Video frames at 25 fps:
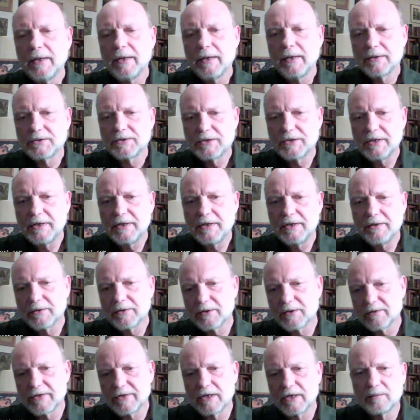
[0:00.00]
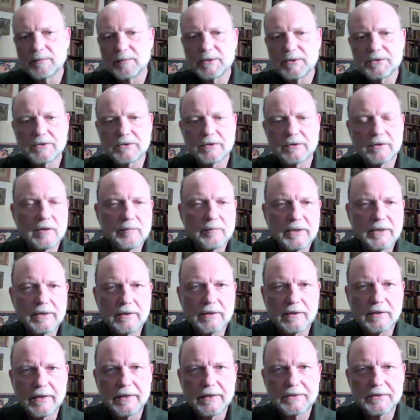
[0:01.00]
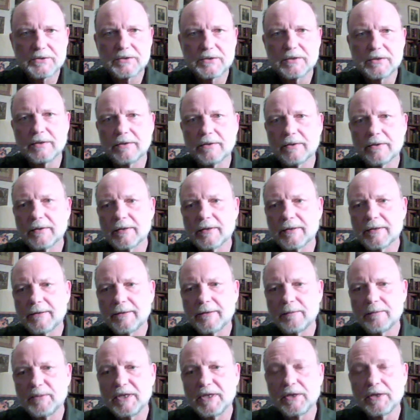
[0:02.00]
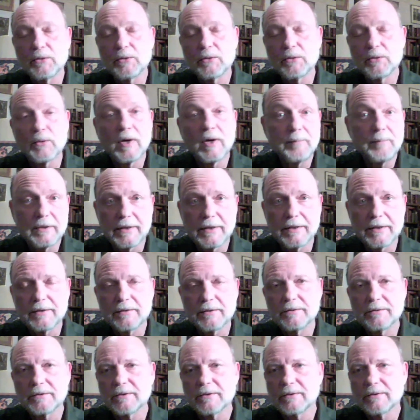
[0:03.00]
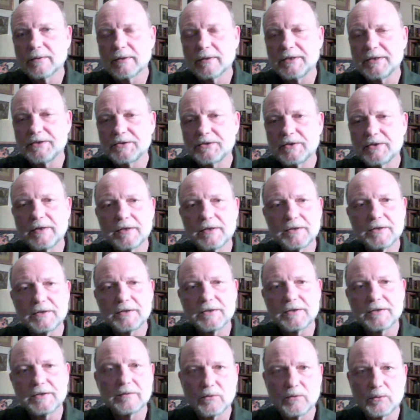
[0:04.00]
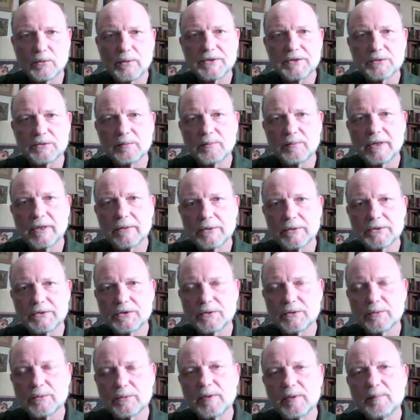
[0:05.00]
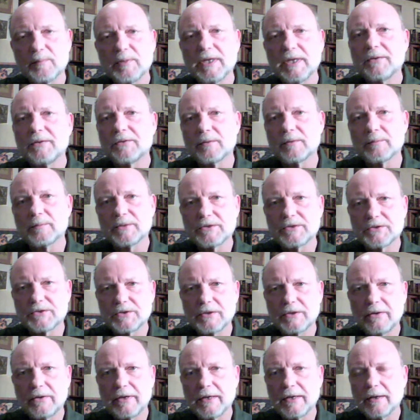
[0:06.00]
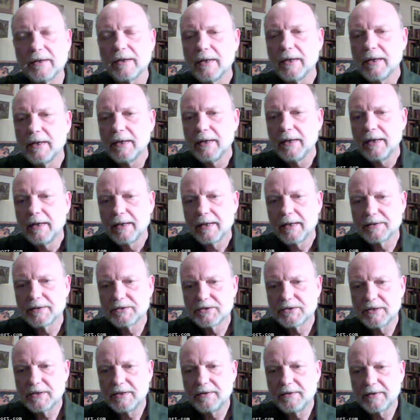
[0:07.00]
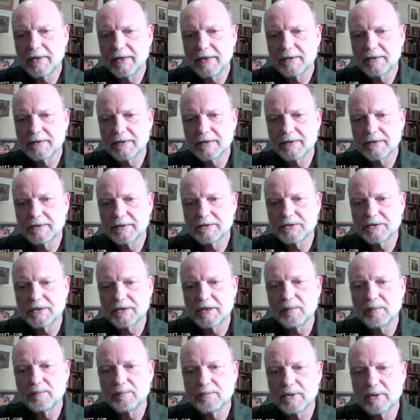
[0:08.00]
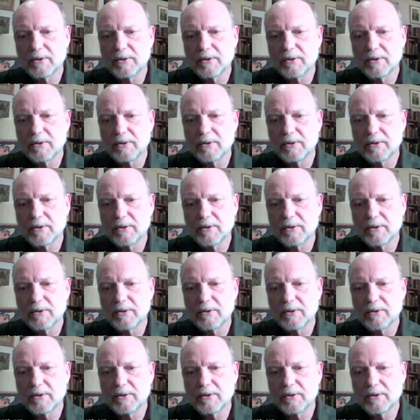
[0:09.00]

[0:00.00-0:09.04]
see the developments in Libya last year being replicated, or at least the intent of the Western powers to repeat them in Syria, and see that as a